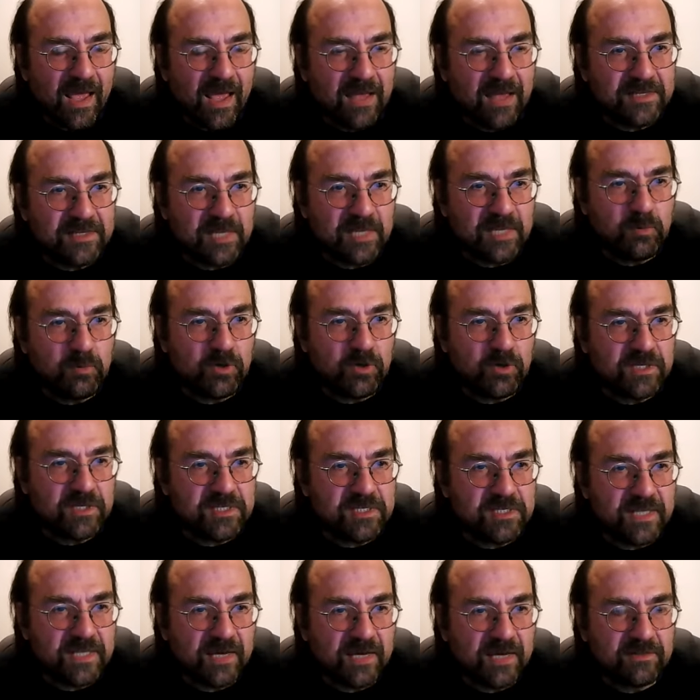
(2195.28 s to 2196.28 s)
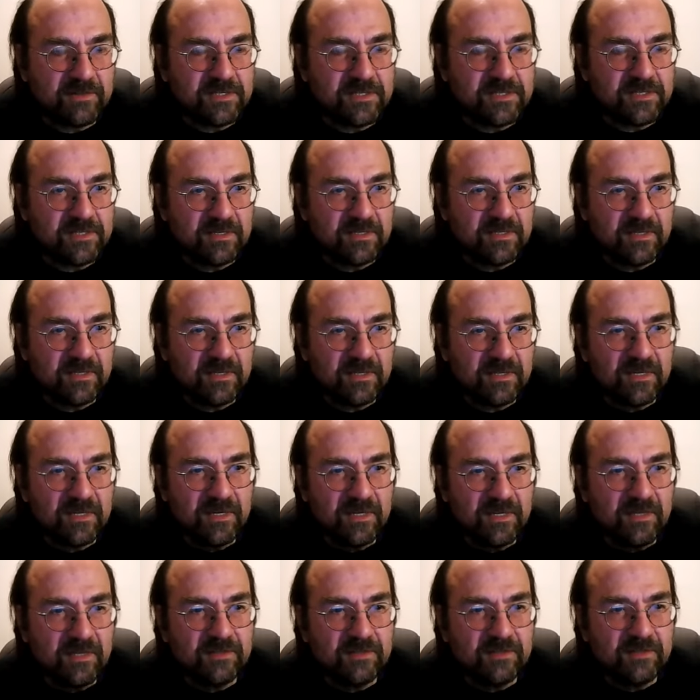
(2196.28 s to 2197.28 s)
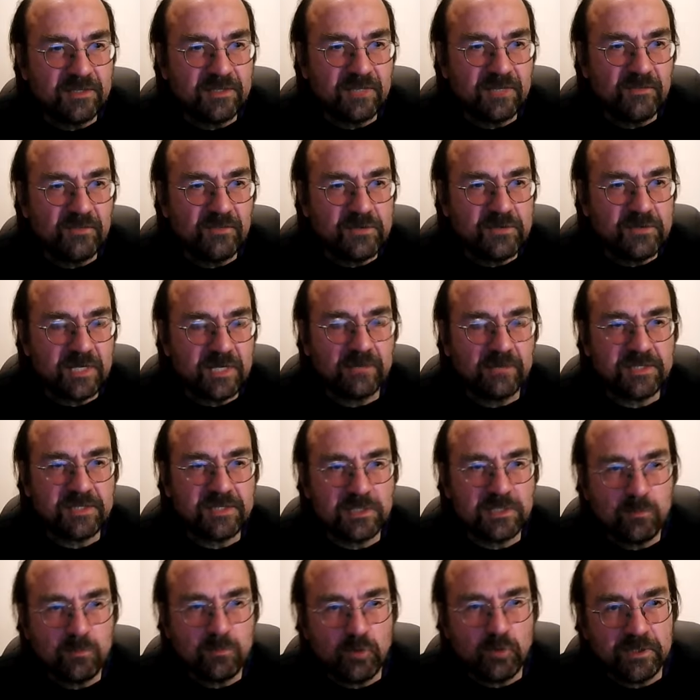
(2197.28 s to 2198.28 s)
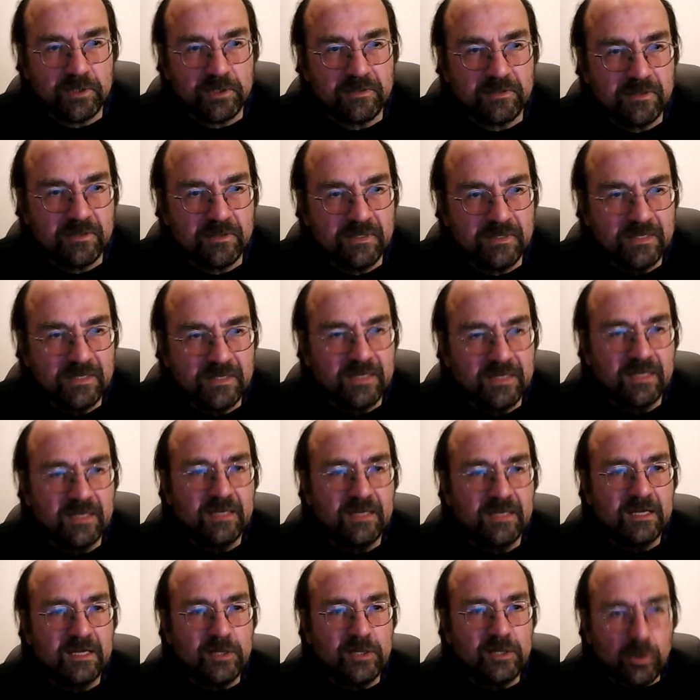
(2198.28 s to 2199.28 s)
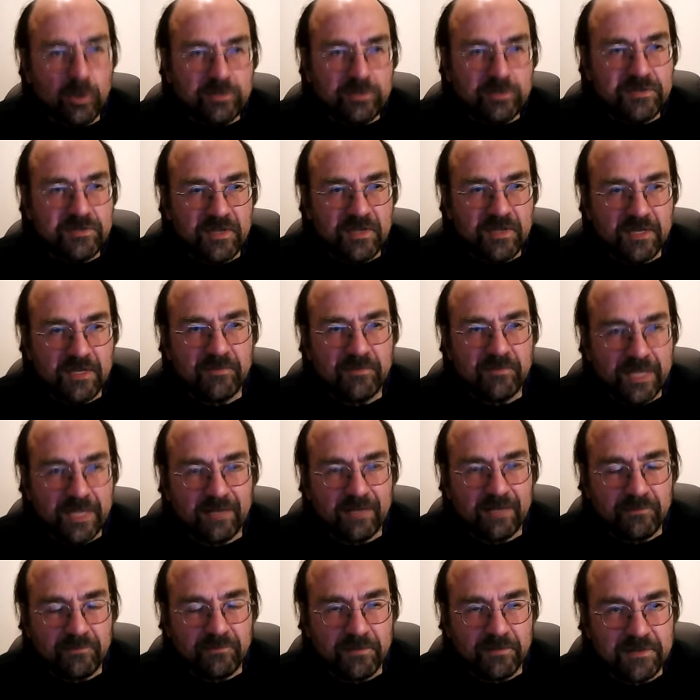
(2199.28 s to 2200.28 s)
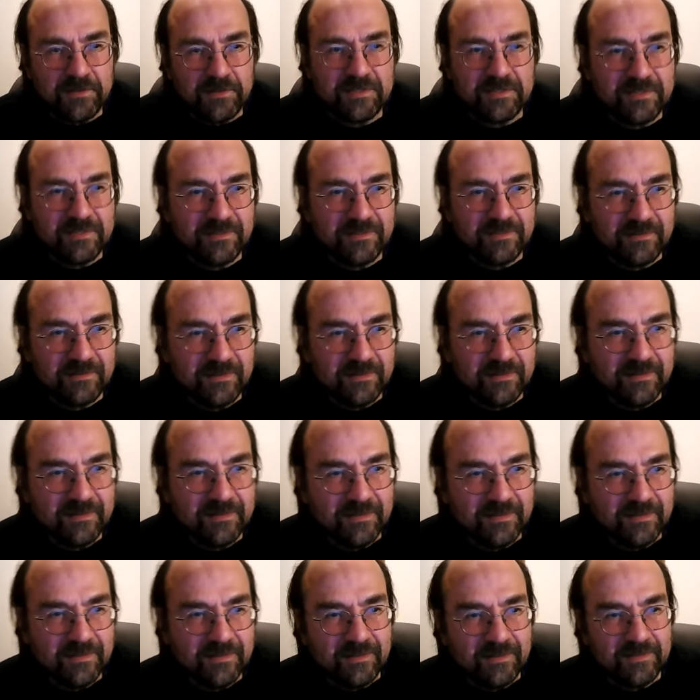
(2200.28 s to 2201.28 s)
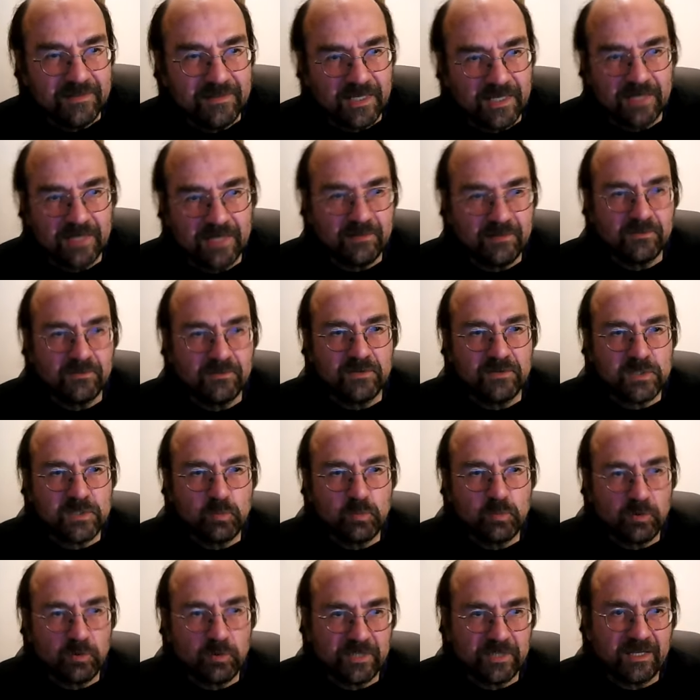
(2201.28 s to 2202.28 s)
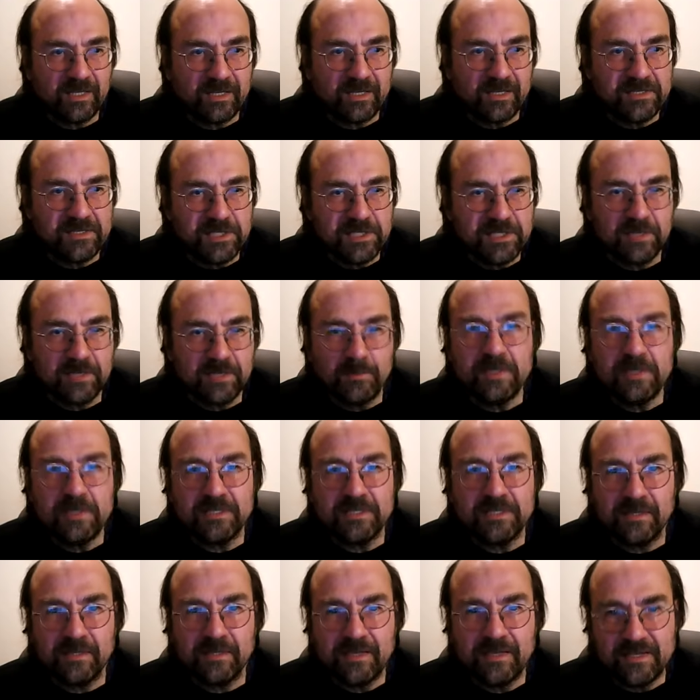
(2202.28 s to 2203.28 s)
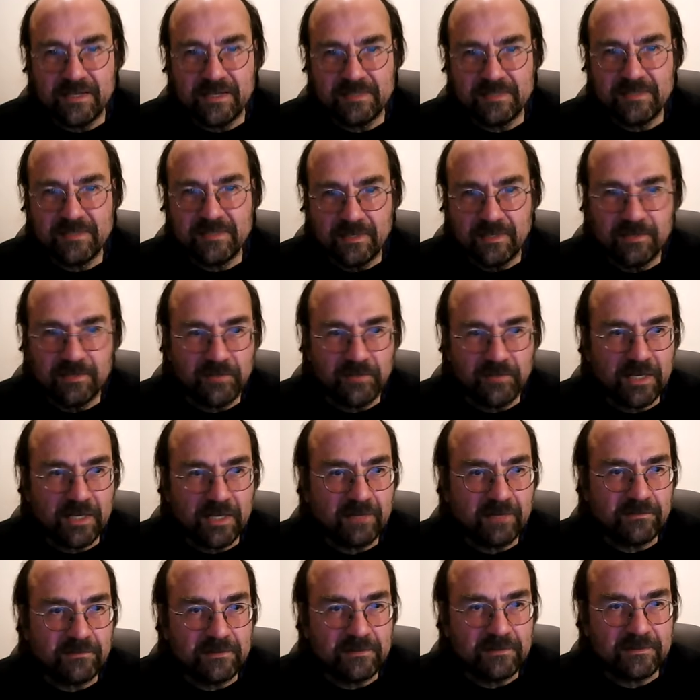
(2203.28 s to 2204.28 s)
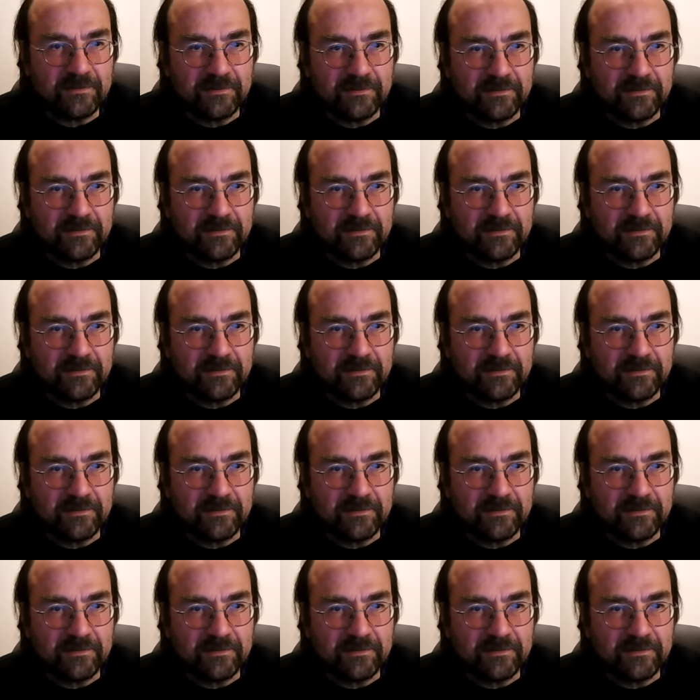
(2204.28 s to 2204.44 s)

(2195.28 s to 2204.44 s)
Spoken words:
he points out that if you tell someone not to think of an elephant, then, of course, what they like you to do immediately is think of an elephant.